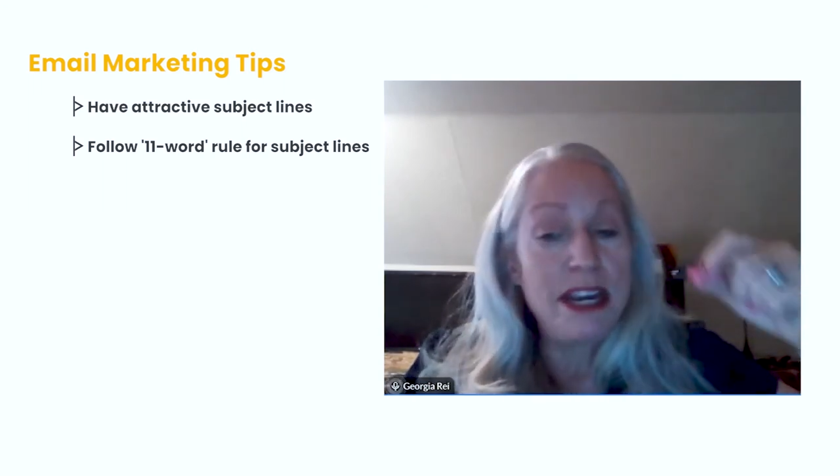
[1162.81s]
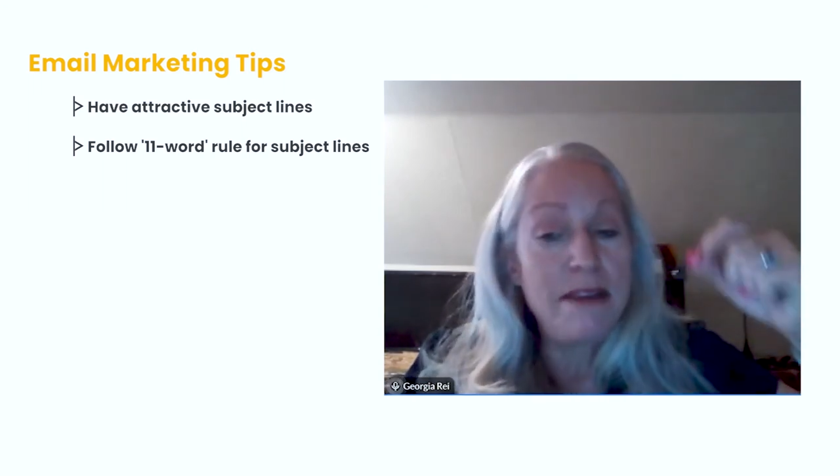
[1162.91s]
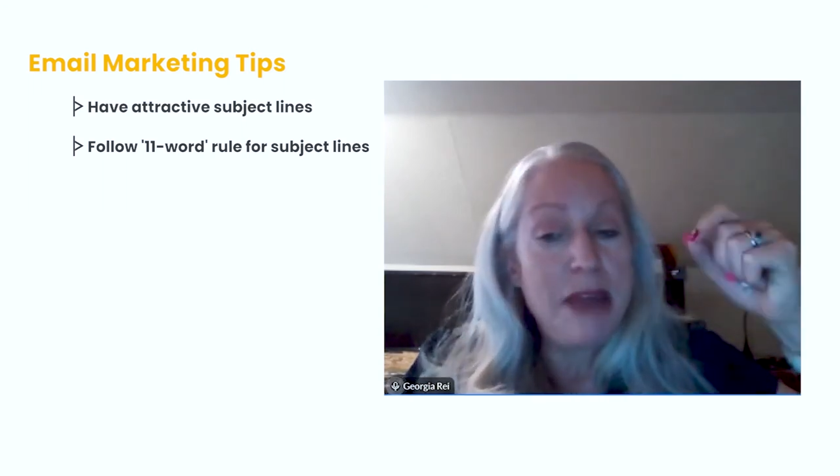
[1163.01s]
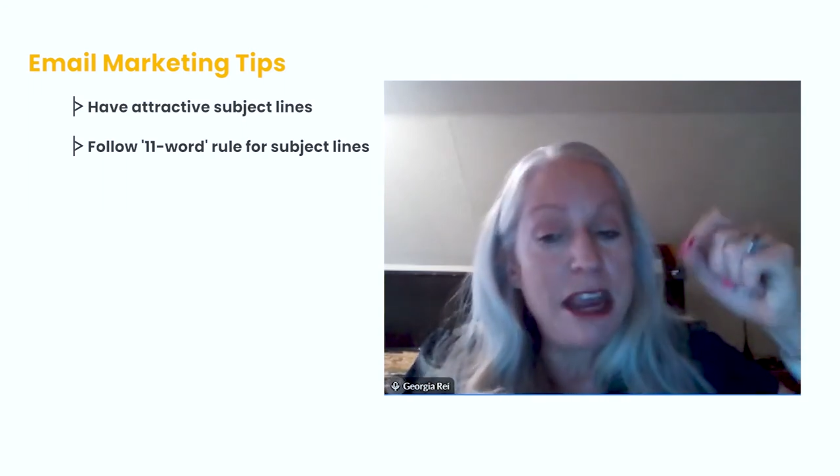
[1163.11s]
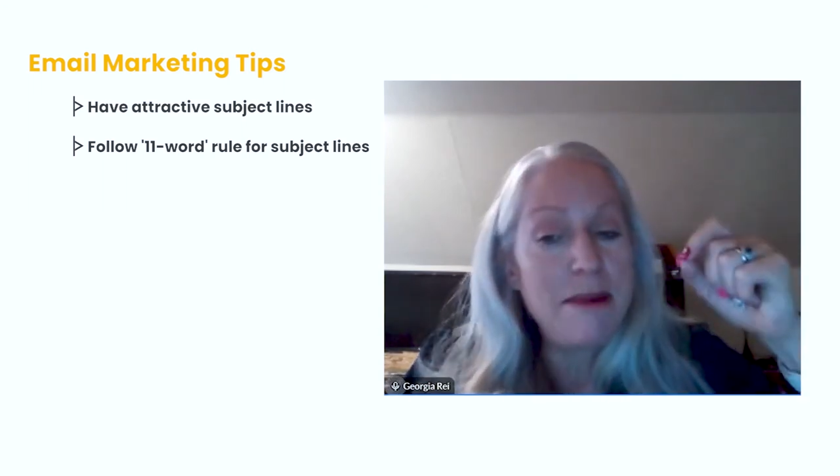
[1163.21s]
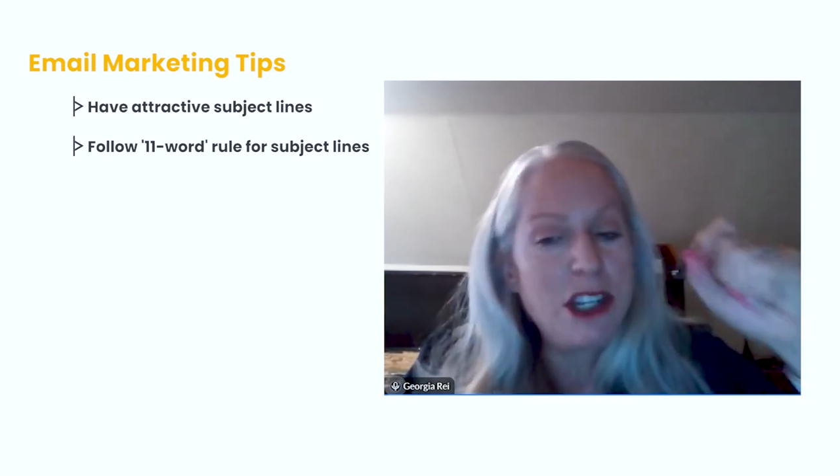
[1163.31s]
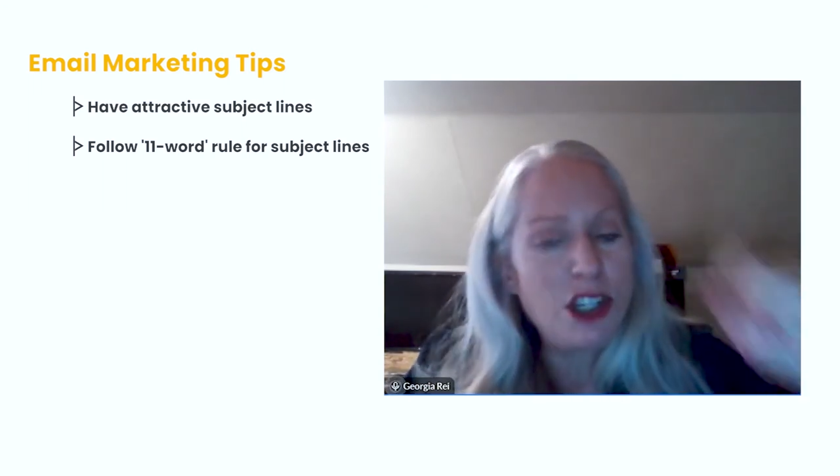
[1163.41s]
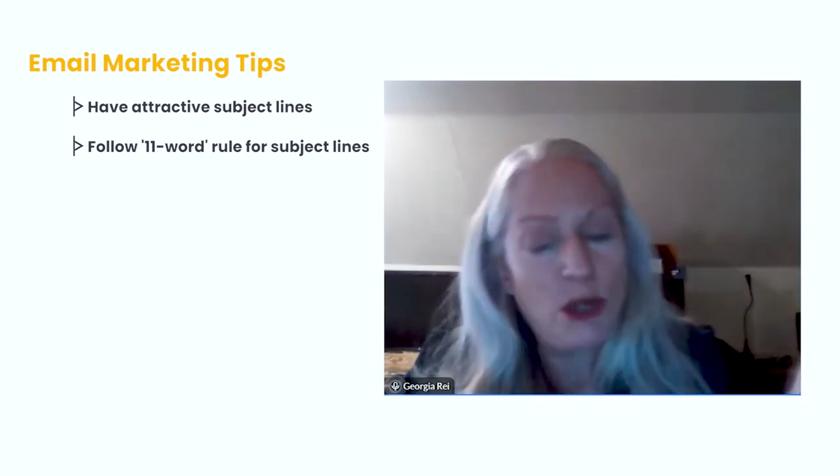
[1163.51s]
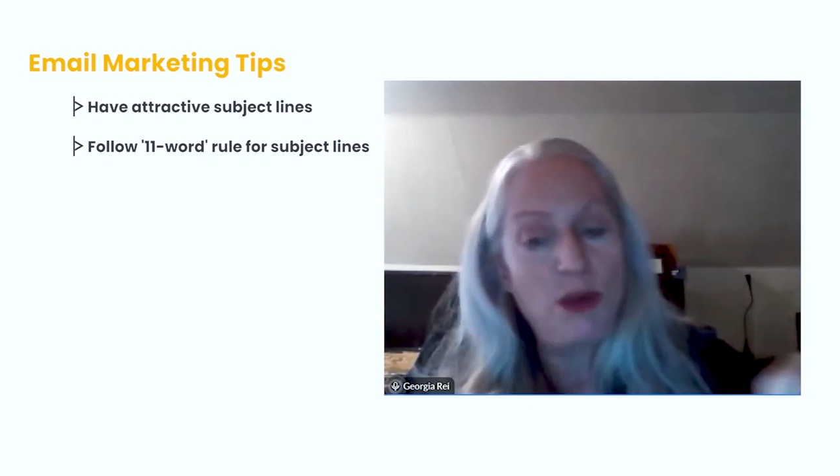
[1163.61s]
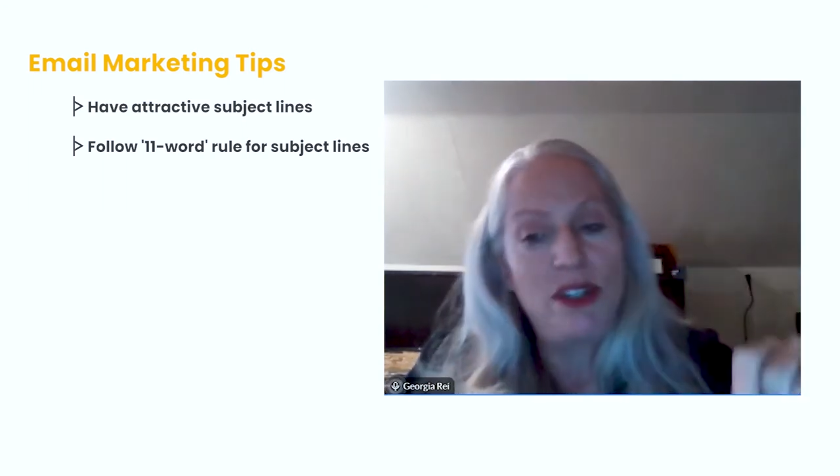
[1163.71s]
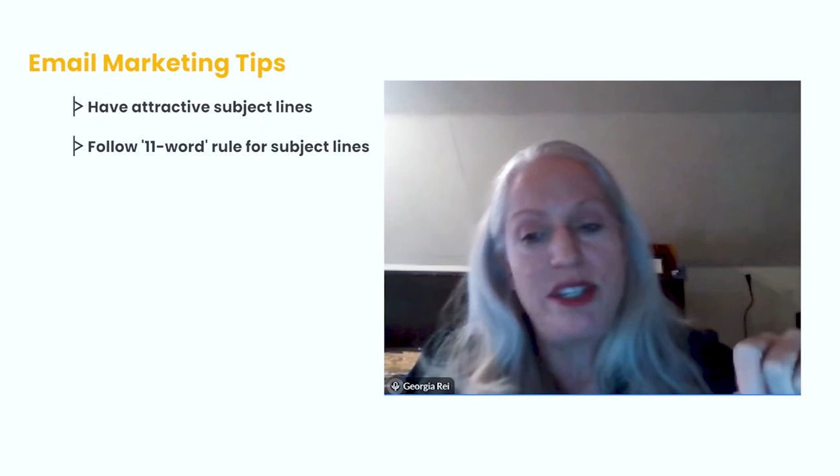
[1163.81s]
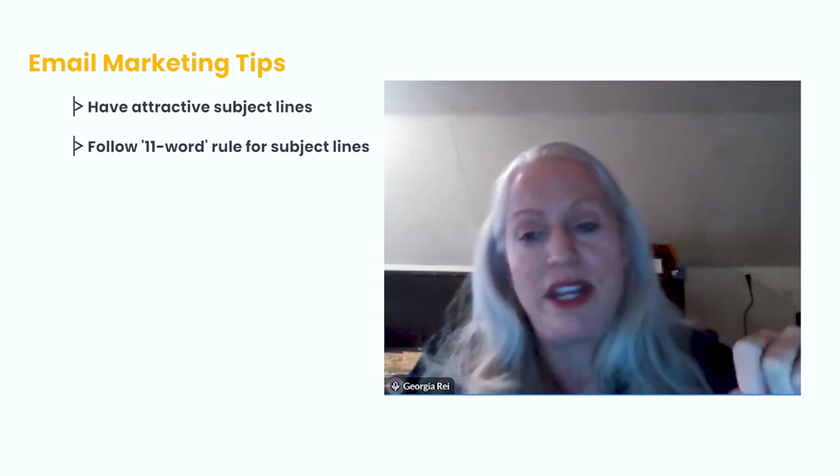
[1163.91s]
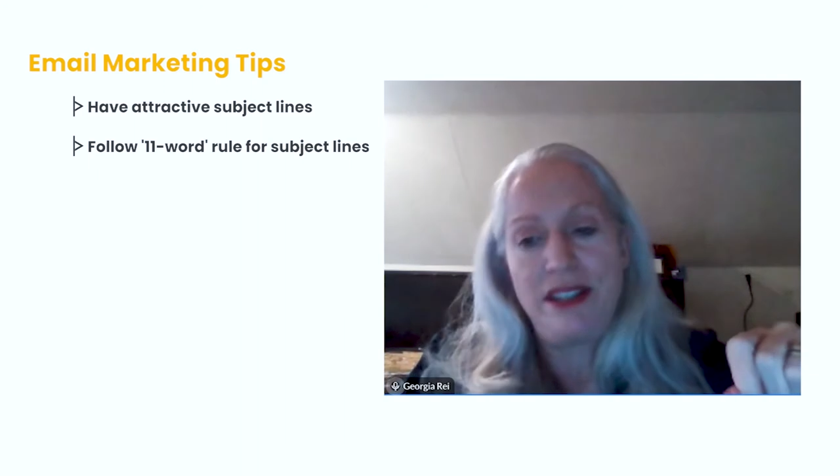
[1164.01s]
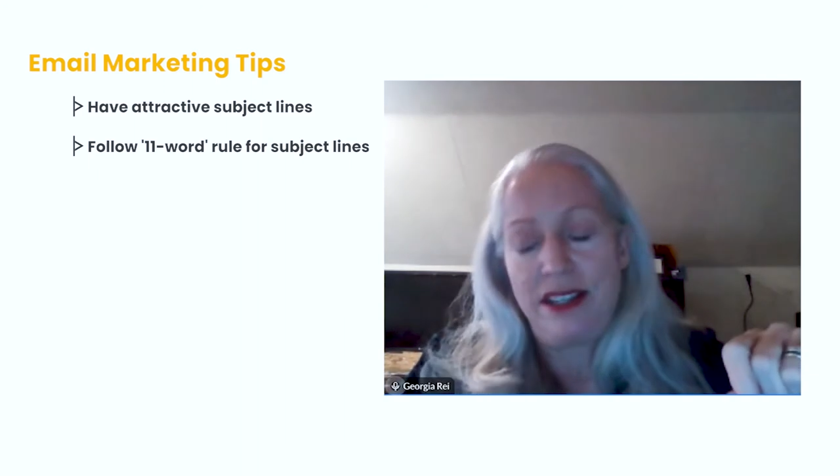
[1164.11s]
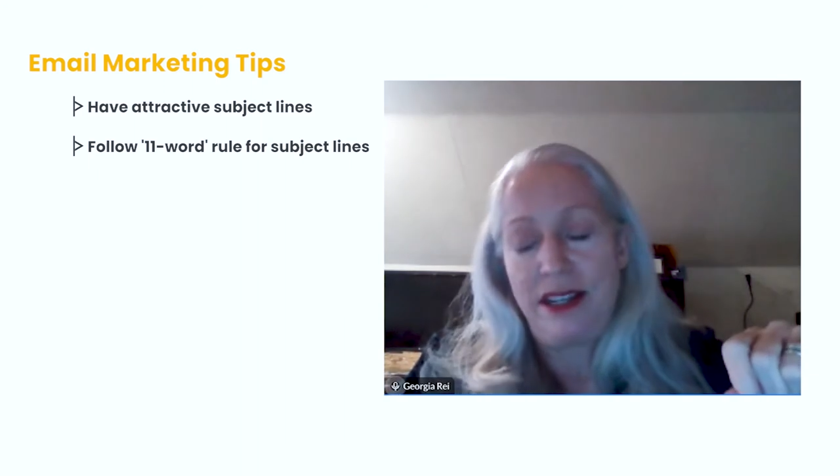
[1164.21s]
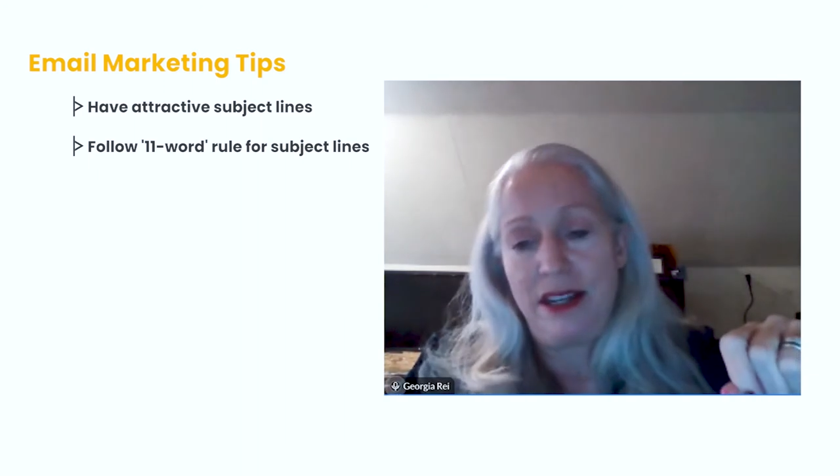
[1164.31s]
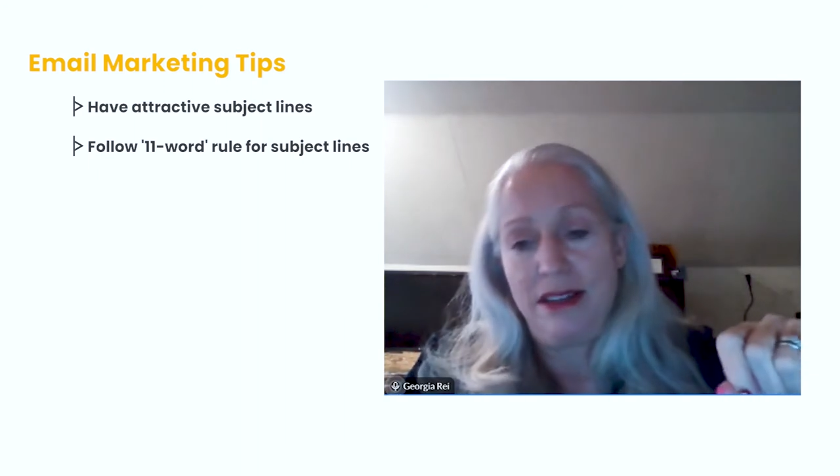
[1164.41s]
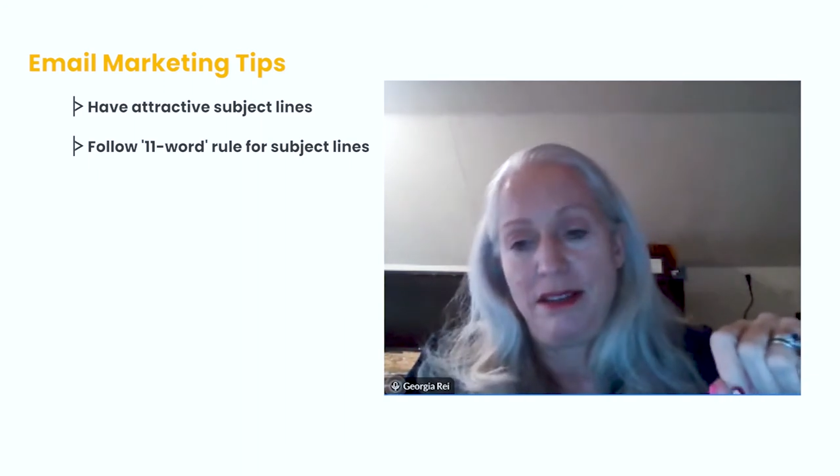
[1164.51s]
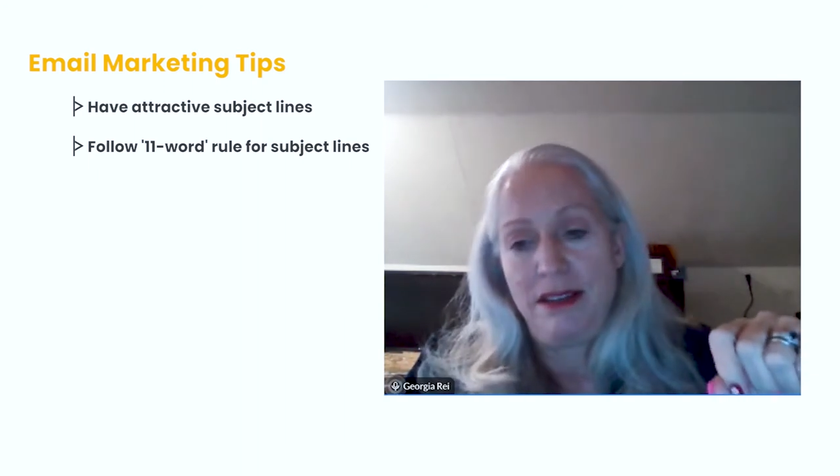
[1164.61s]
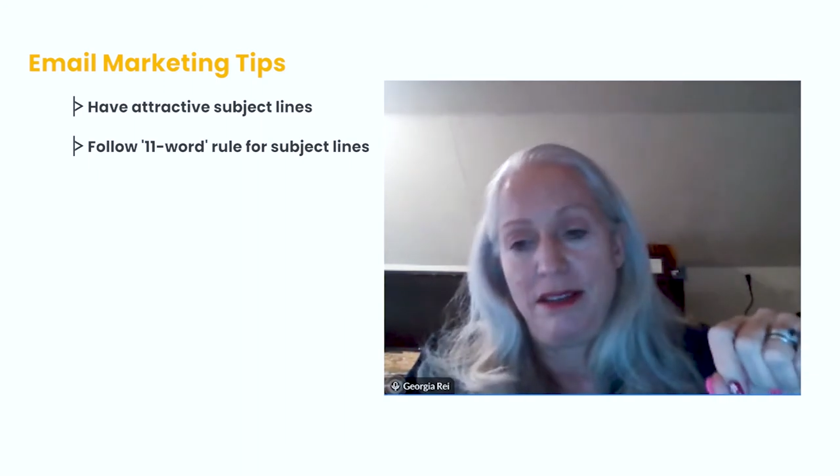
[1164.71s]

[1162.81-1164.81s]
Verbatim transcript: maybe 2 sentences